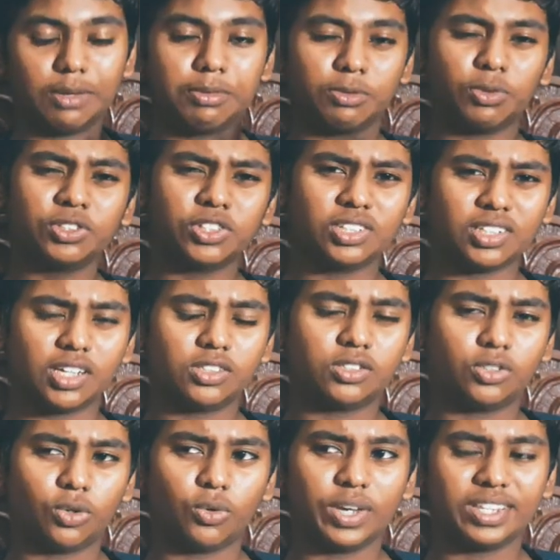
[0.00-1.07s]
But once you start
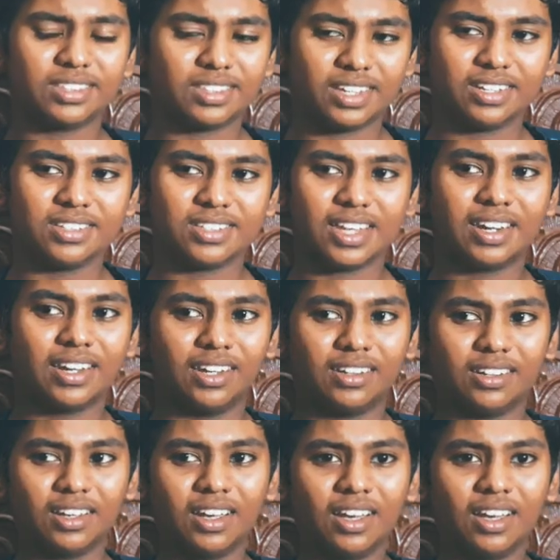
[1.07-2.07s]
throwing things at it,